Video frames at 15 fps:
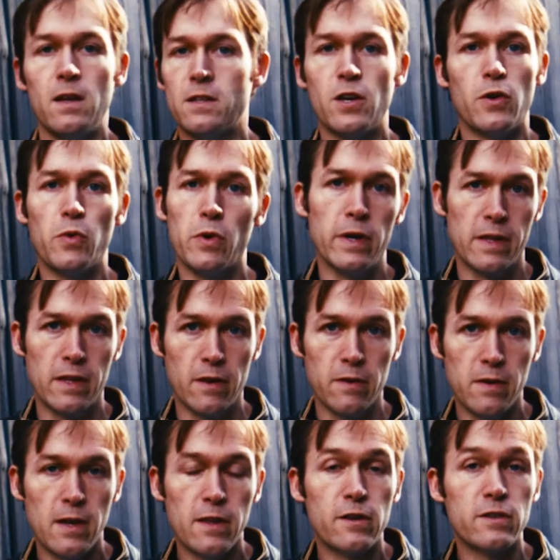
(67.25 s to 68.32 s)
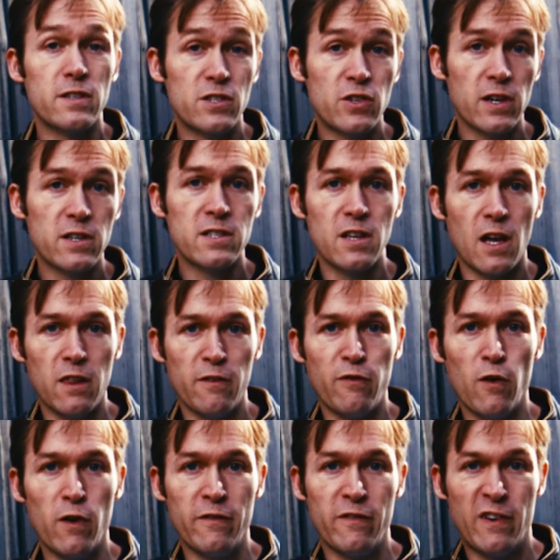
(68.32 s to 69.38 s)
Don't worry though. There's instructions on the
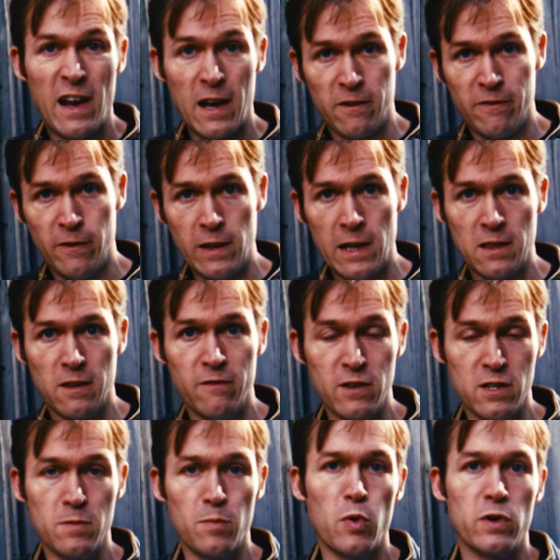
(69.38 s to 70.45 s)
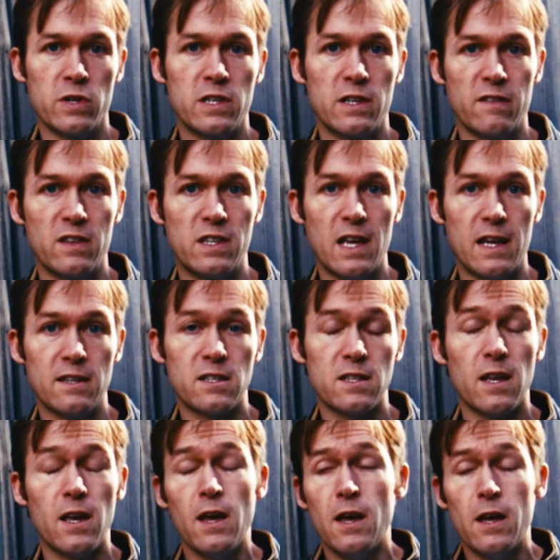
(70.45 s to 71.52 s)
form for how to fill out the vision portion of the test.
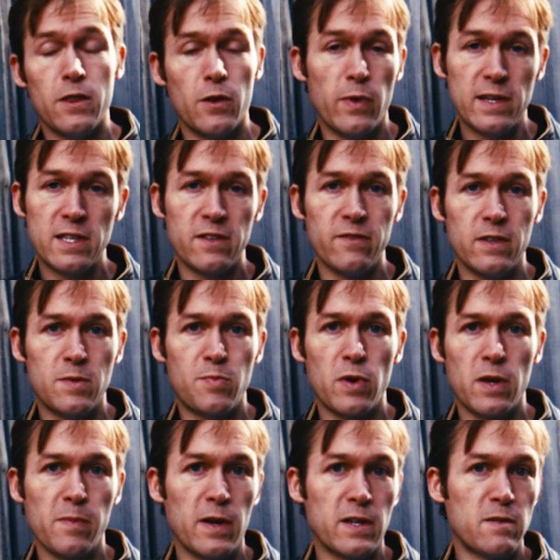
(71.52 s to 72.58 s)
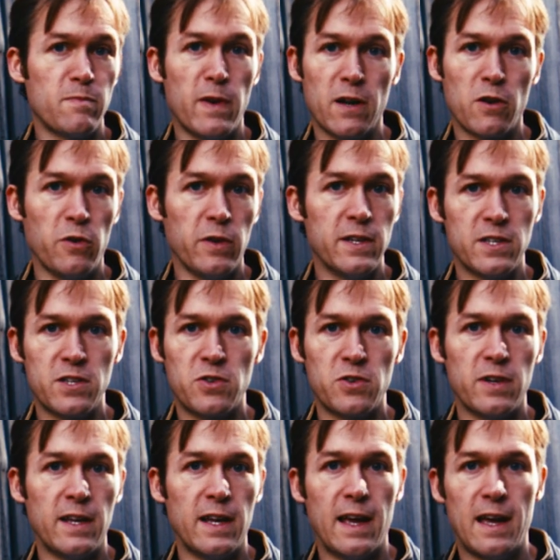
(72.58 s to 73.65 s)
The rest of it's pretty much medical
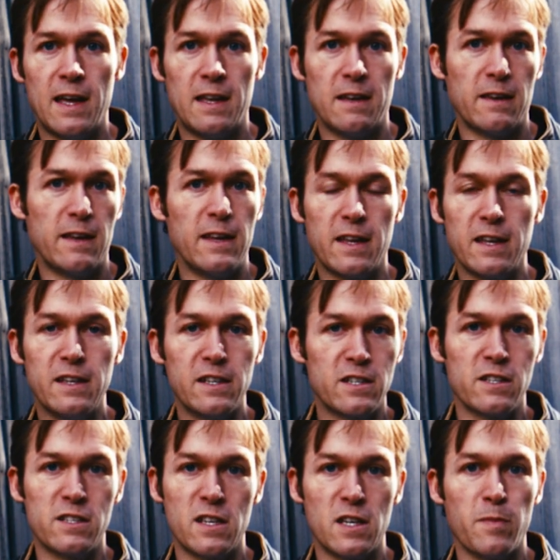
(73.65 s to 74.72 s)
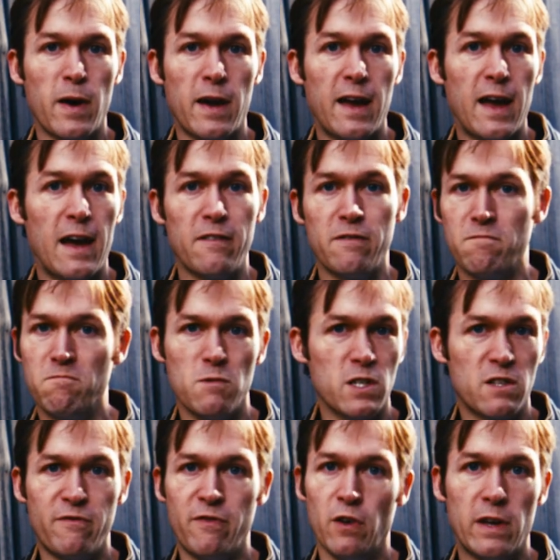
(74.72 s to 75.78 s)
history and any conditions that you might have
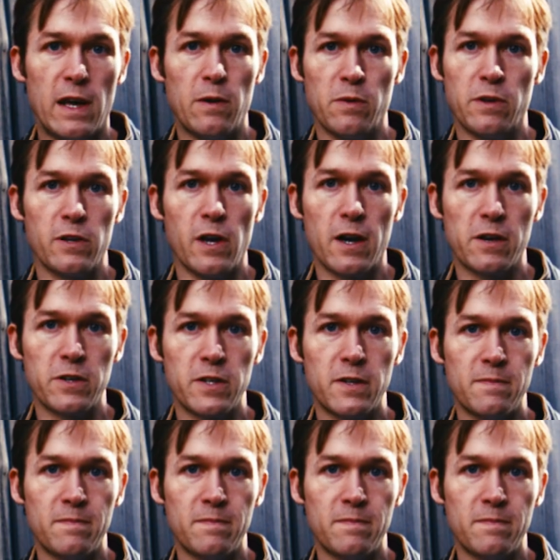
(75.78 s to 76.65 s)
just filled out with your doctor.